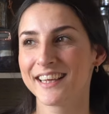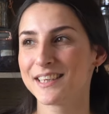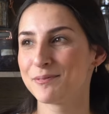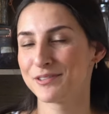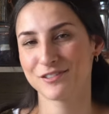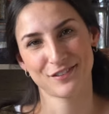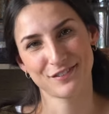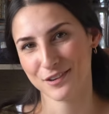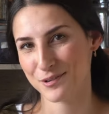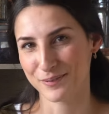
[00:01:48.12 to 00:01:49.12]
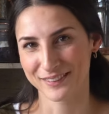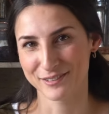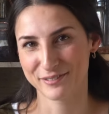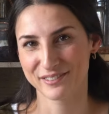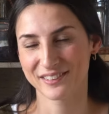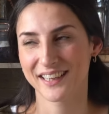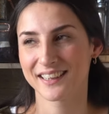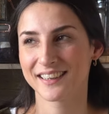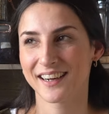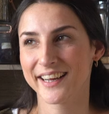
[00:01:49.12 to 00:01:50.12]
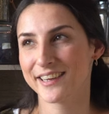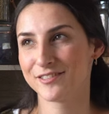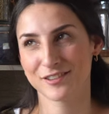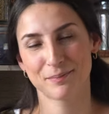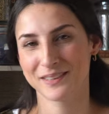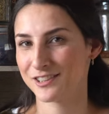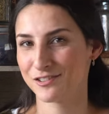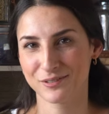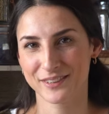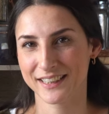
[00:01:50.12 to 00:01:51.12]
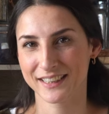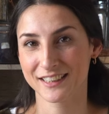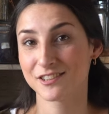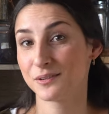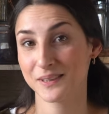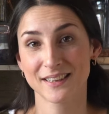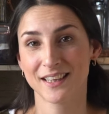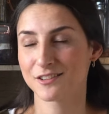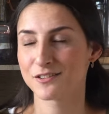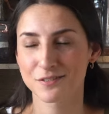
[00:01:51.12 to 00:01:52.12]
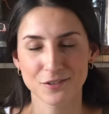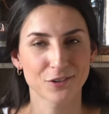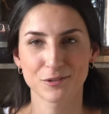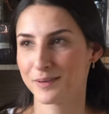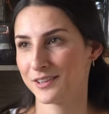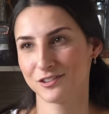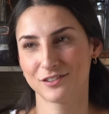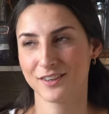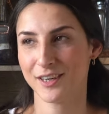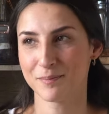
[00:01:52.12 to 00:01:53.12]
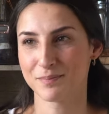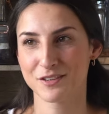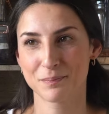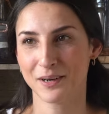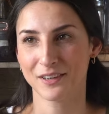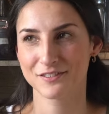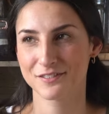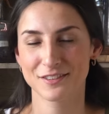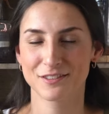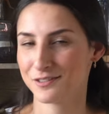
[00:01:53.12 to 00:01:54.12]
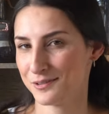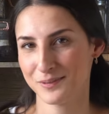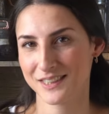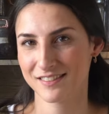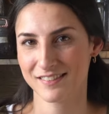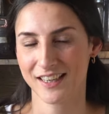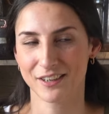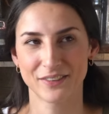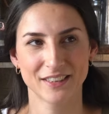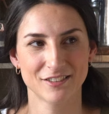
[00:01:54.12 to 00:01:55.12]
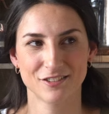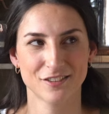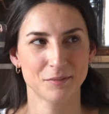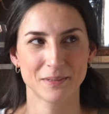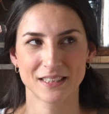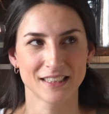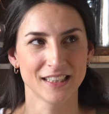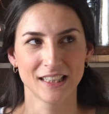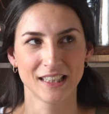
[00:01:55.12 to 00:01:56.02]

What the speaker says: it was just so wonderful, and I have just been enjoying doing that so much this past 2 weeks now. It has just been